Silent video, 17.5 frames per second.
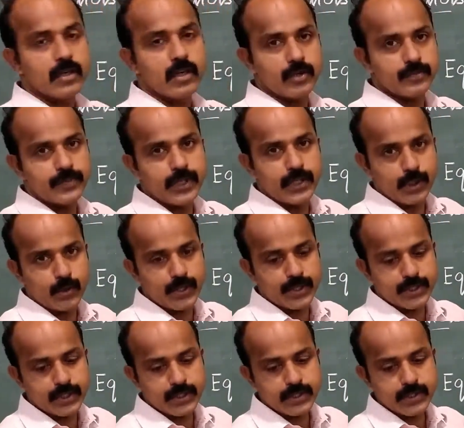of the
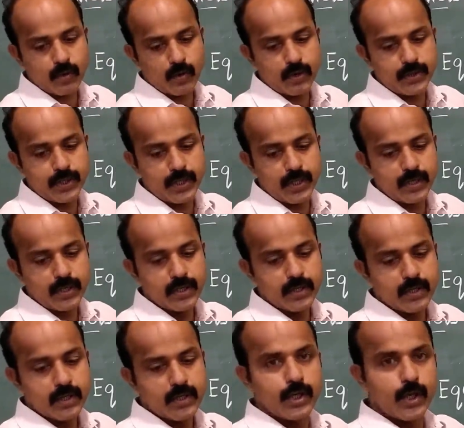equator is called the
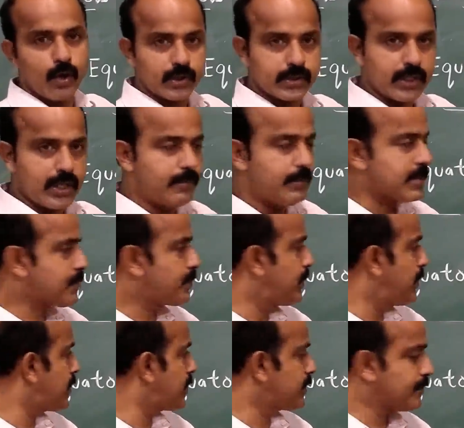northern
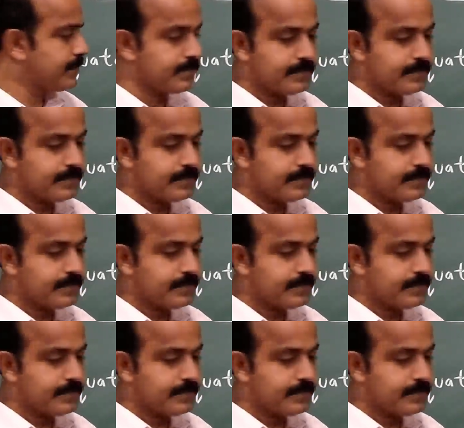hemisphere.